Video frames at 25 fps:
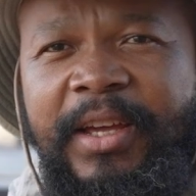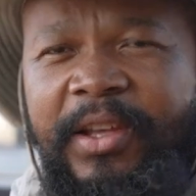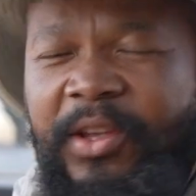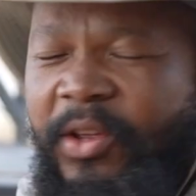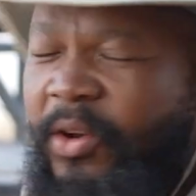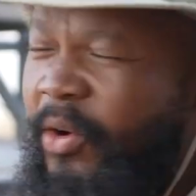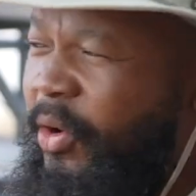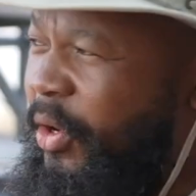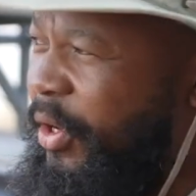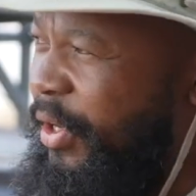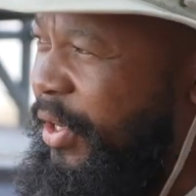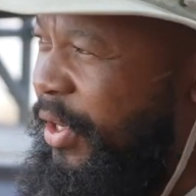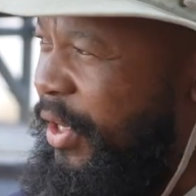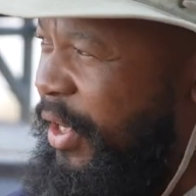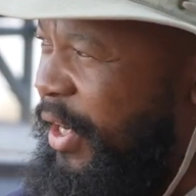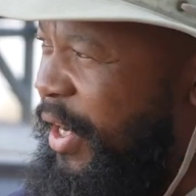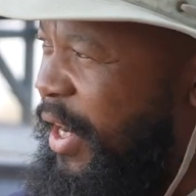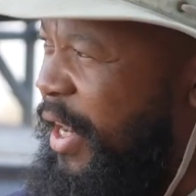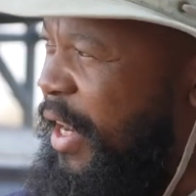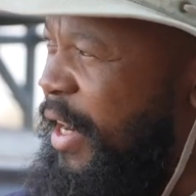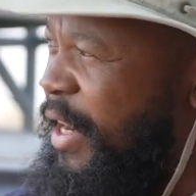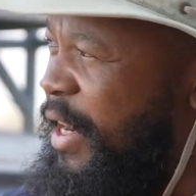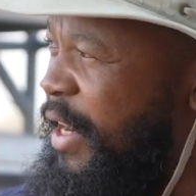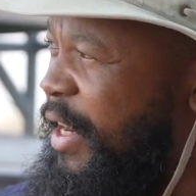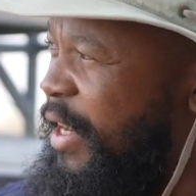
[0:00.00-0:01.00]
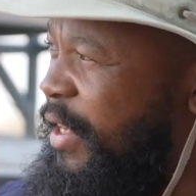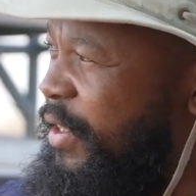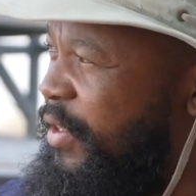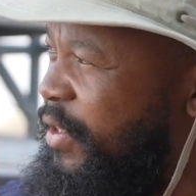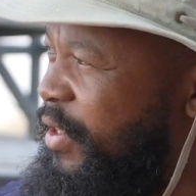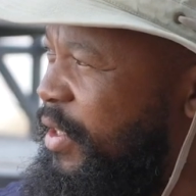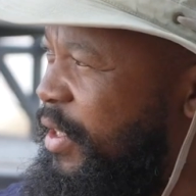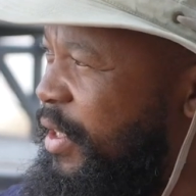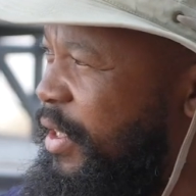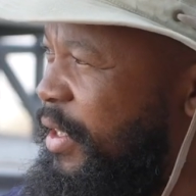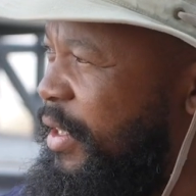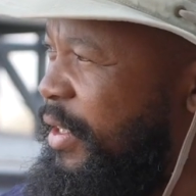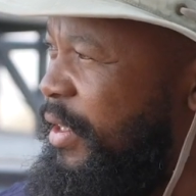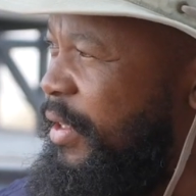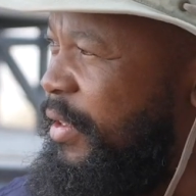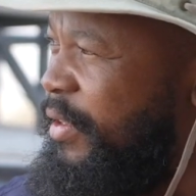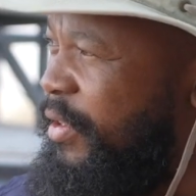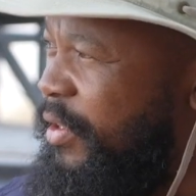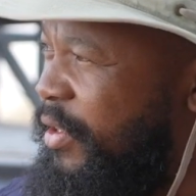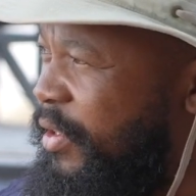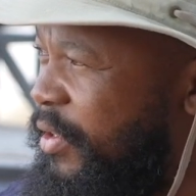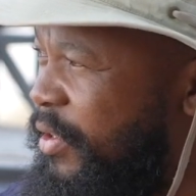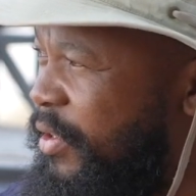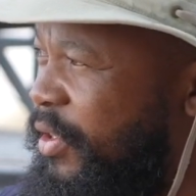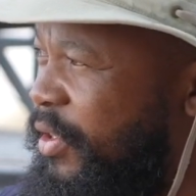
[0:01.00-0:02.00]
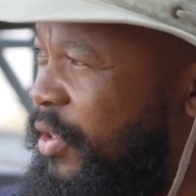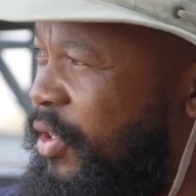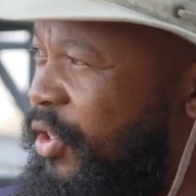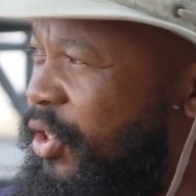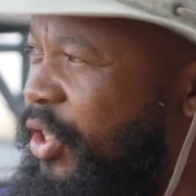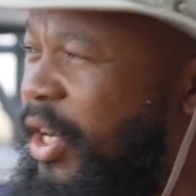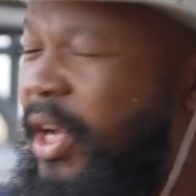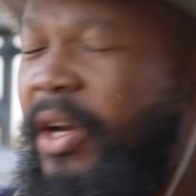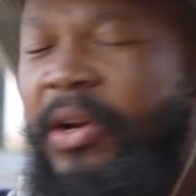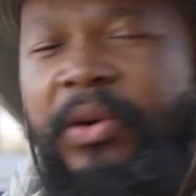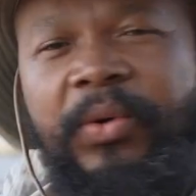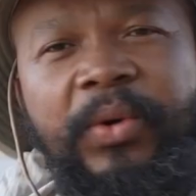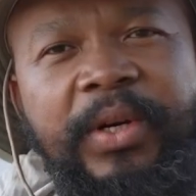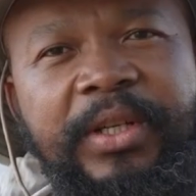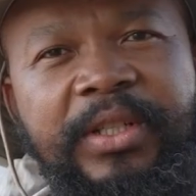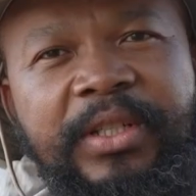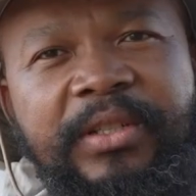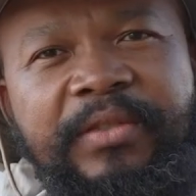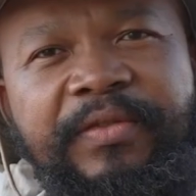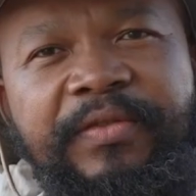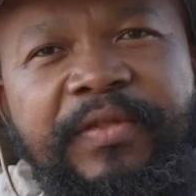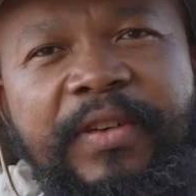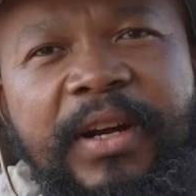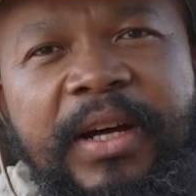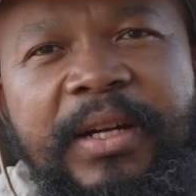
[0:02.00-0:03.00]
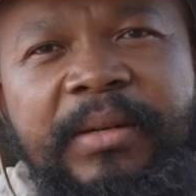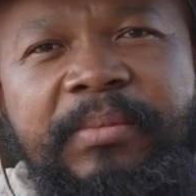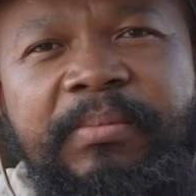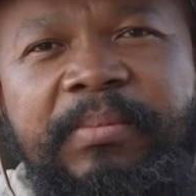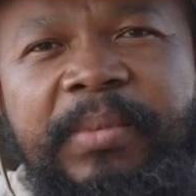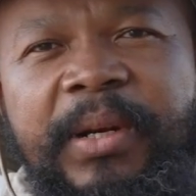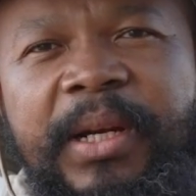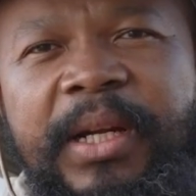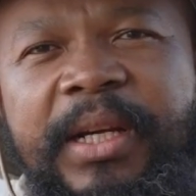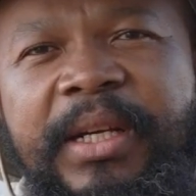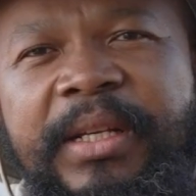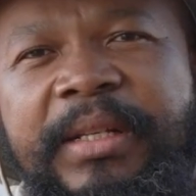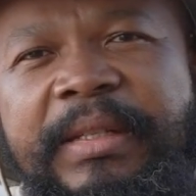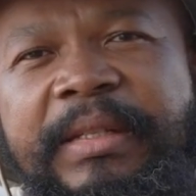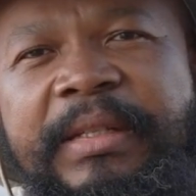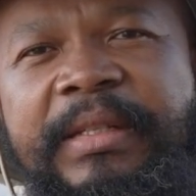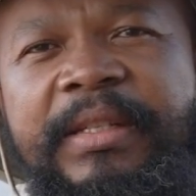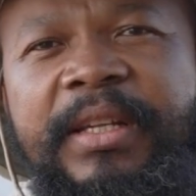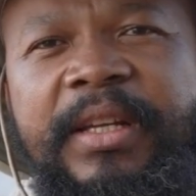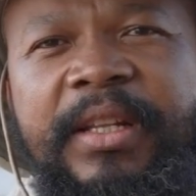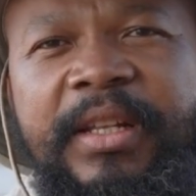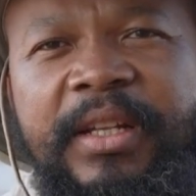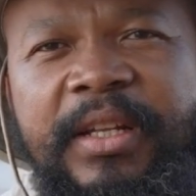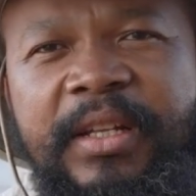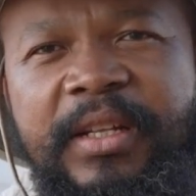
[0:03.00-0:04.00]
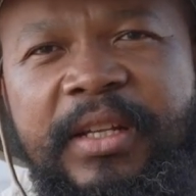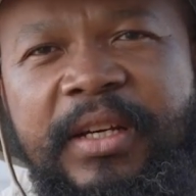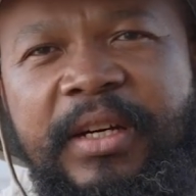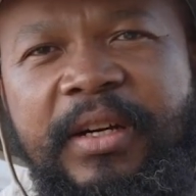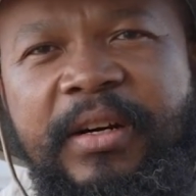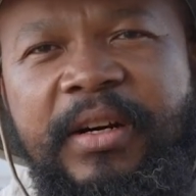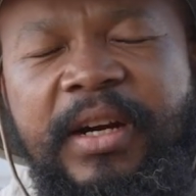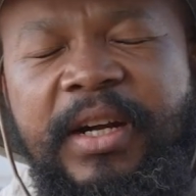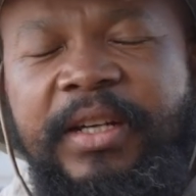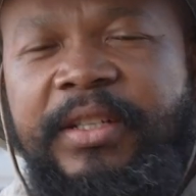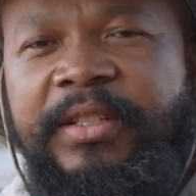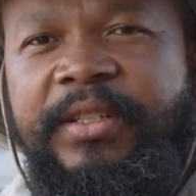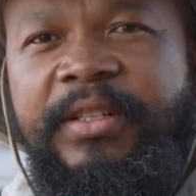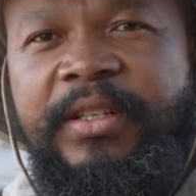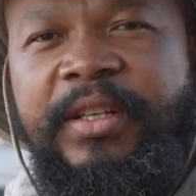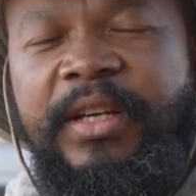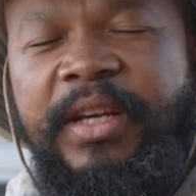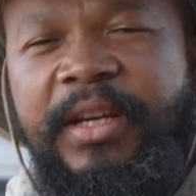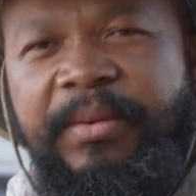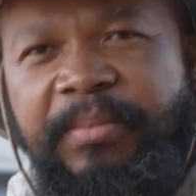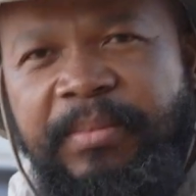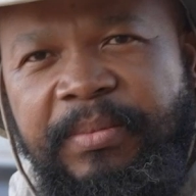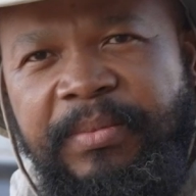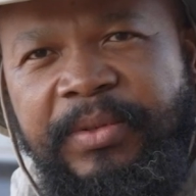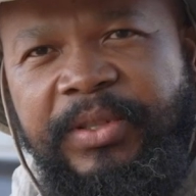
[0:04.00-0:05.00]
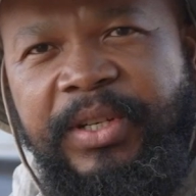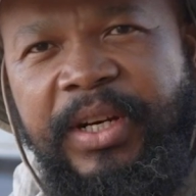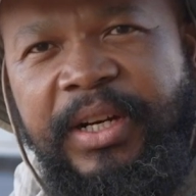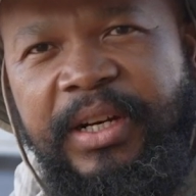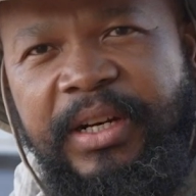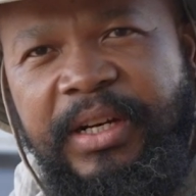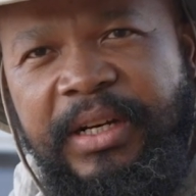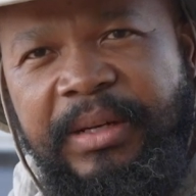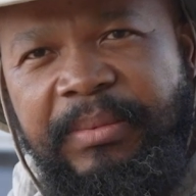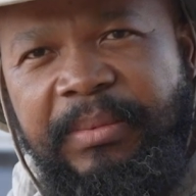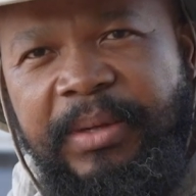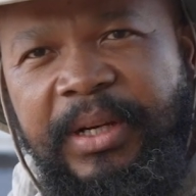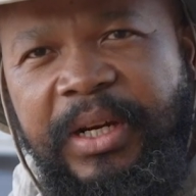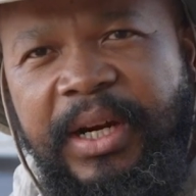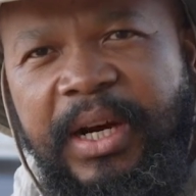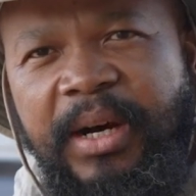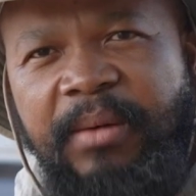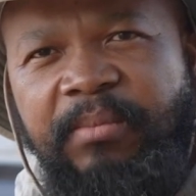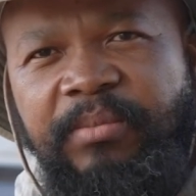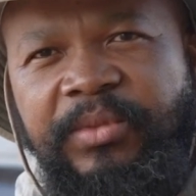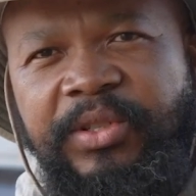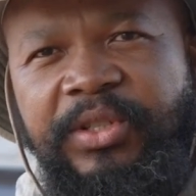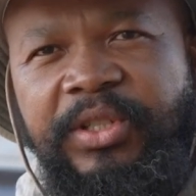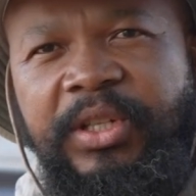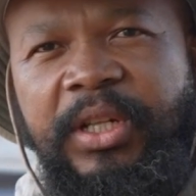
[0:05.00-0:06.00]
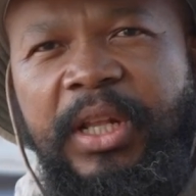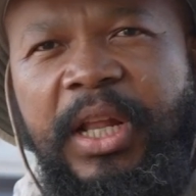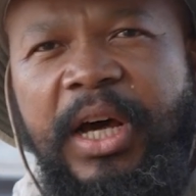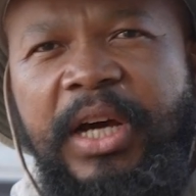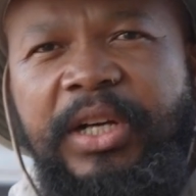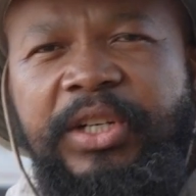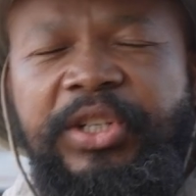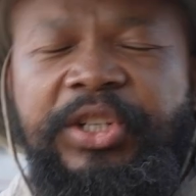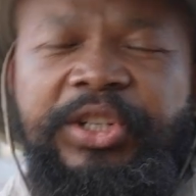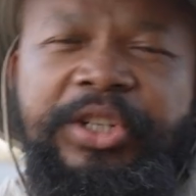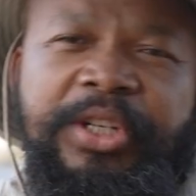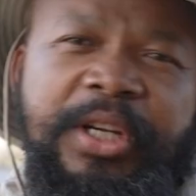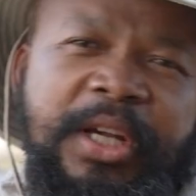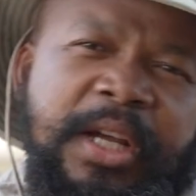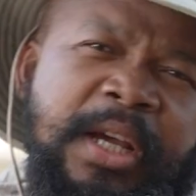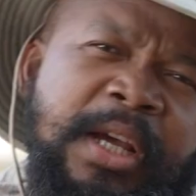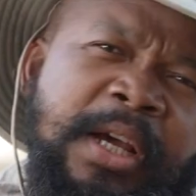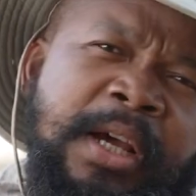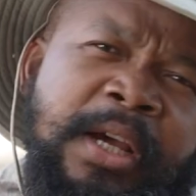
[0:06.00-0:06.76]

you know, it inundates the shallowest floodplains, and then the grass there suddenly becomes lush,